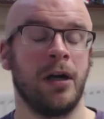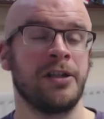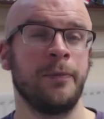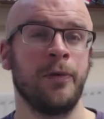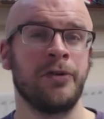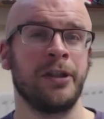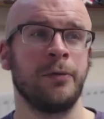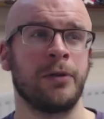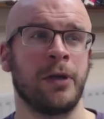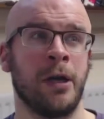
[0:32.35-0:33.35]
I suppose
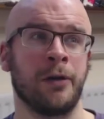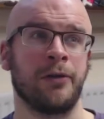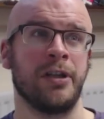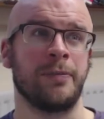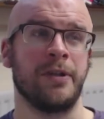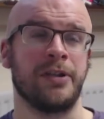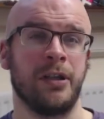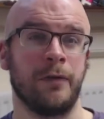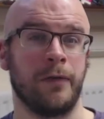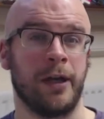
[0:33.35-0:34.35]
I would characterise
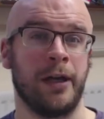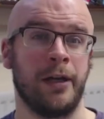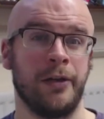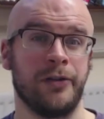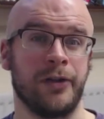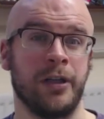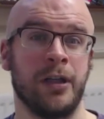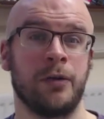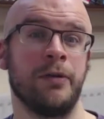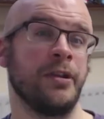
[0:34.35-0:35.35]
myself as
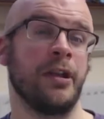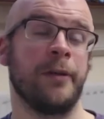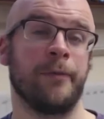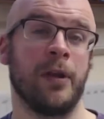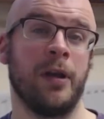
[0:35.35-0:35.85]
a critic